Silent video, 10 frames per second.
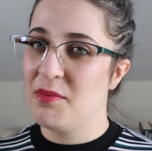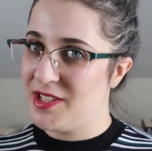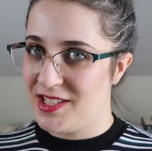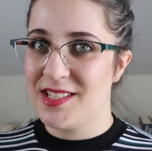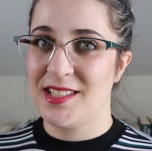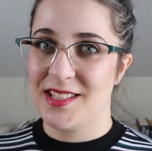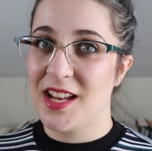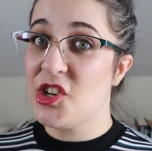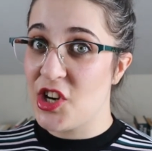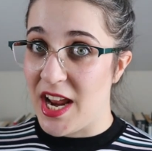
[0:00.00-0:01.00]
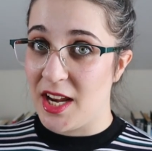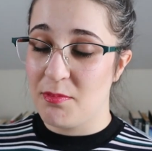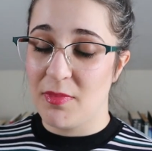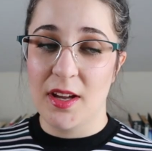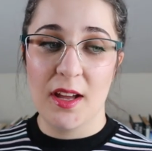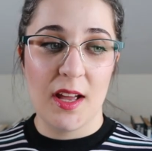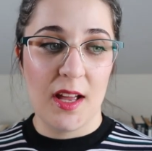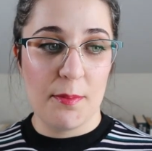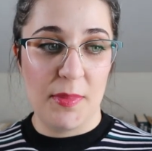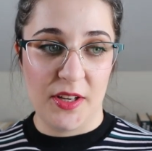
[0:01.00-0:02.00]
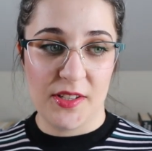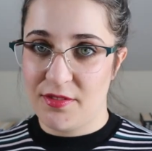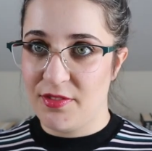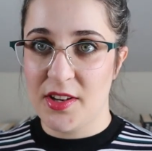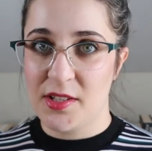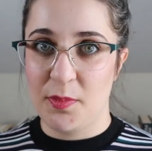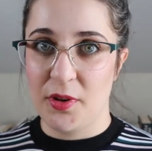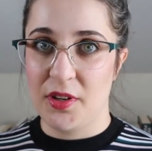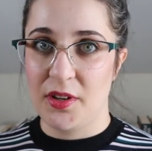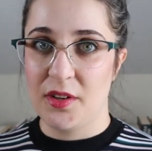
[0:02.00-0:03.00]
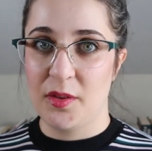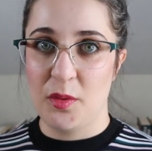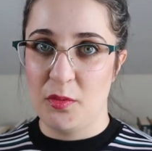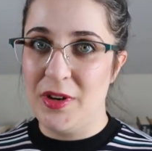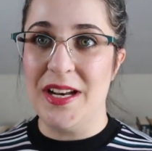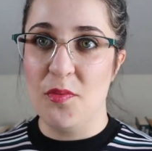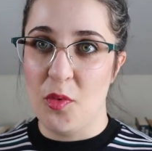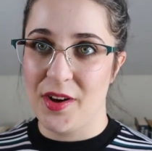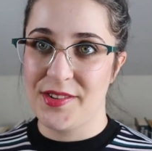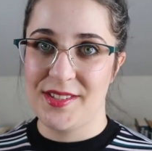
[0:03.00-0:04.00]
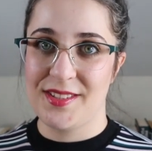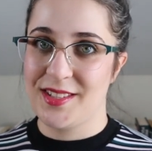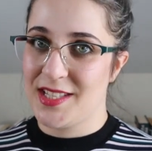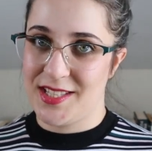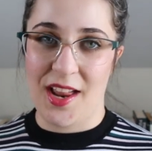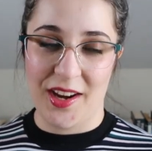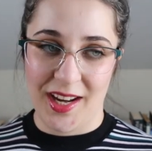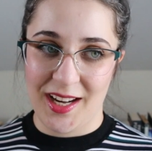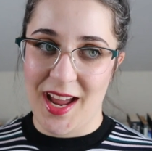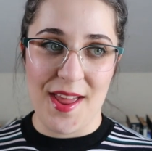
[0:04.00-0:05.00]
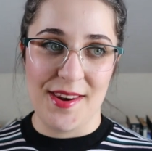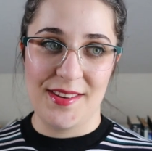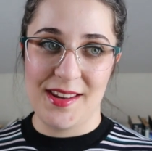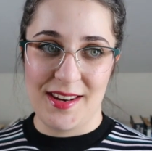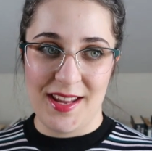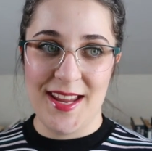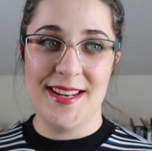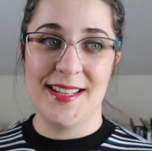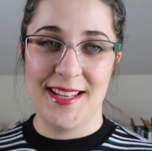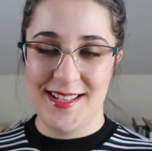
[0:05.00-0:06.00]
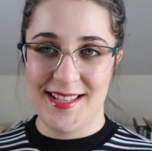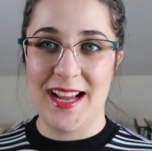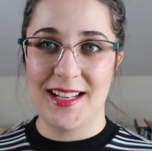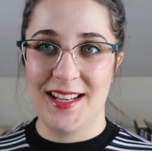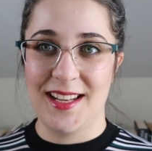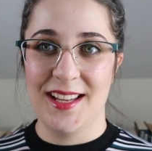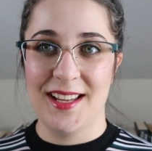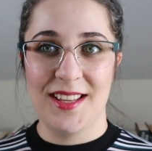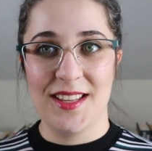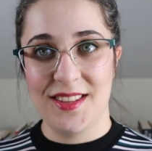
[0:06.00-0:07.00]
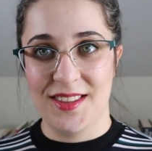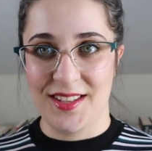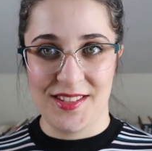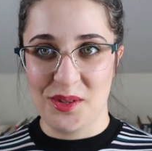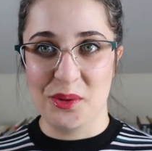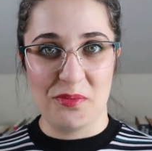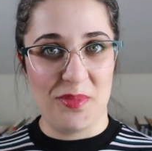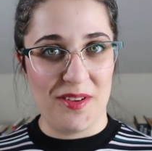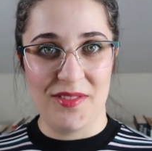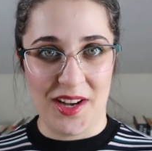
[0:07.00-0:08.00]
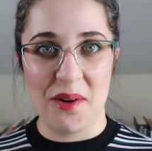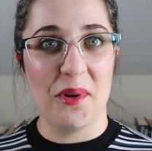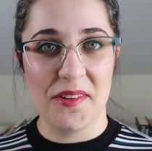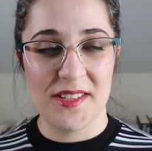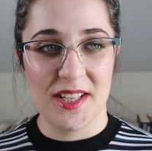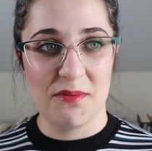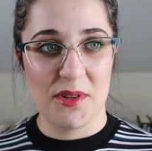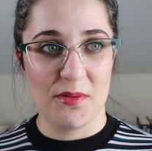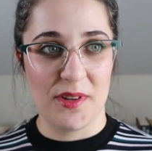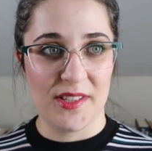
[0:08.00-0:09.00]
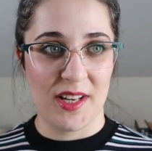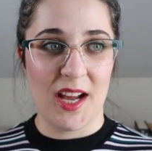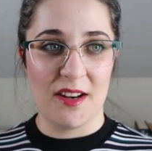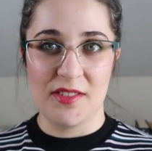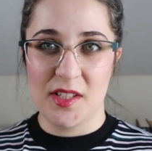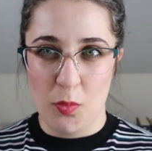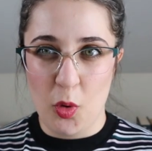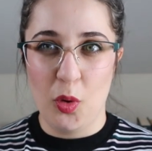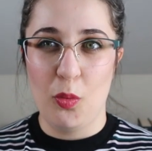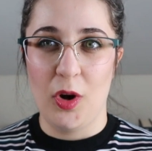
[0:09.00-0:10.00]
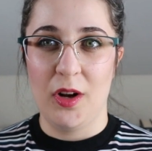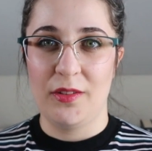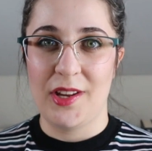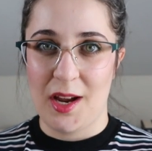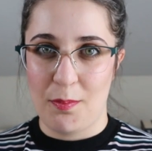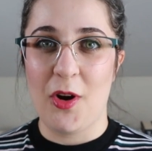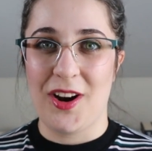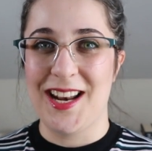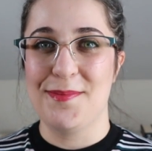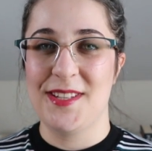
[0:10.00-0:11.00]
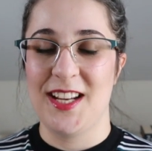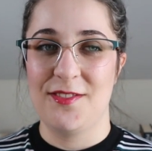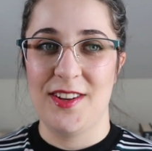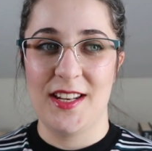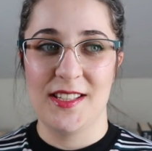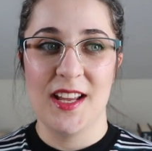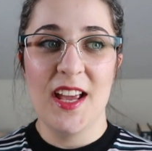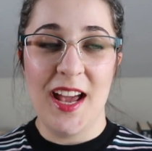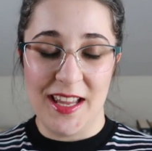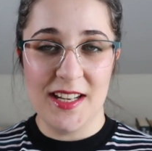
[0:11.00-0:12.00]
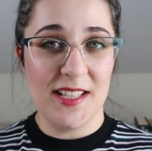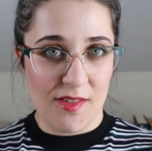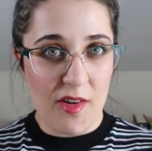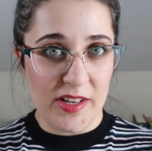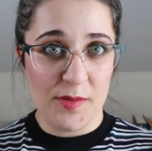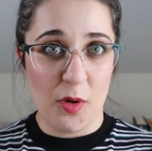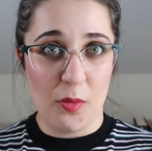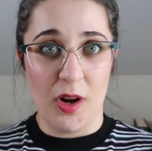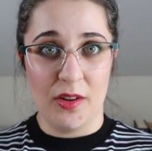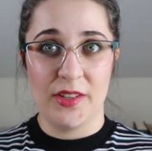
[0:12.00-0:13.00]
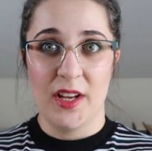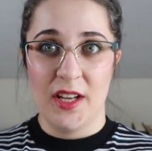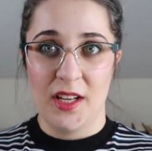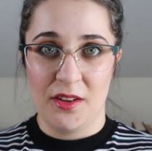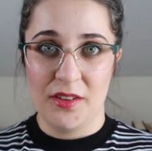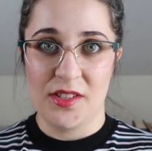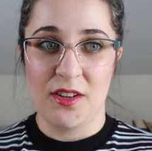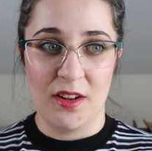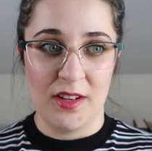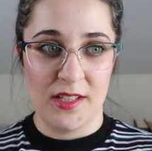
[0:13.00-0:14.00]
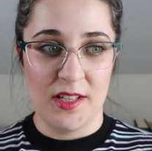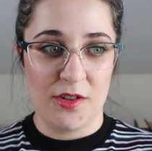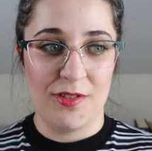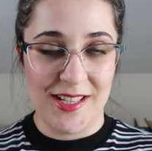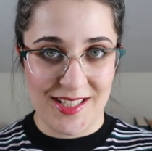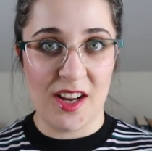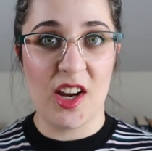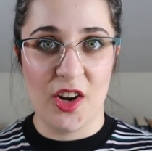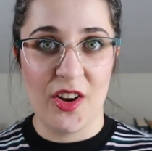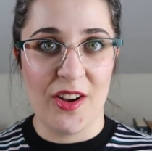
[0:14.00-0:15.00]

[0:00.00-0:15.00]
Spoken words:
which is a shame. Because the first book really was stunning and hit exactly the sort of brief that I wanted, which was a kind of small world apocalyptic event. And it is a very small world. You know, this girl is literally stuck in